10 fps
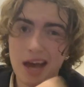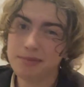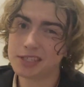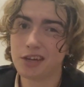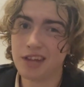I'm
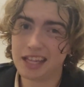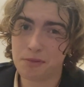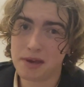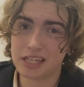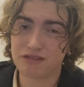still not the
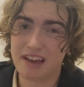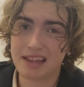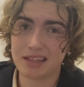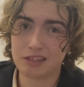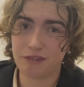biggest fan
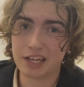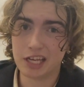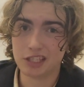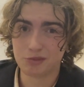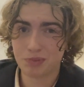of these
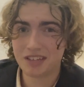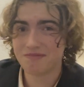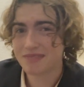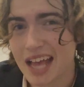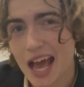videos, but
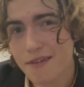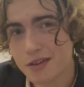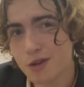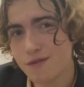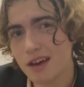I have a
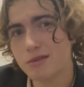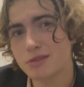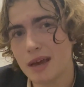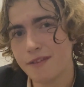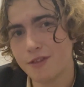newfound
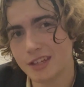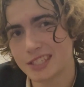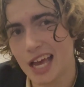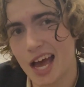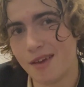respect for this
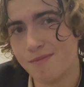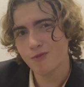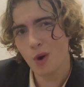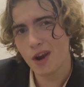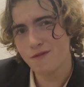guy.
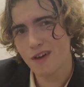4 out of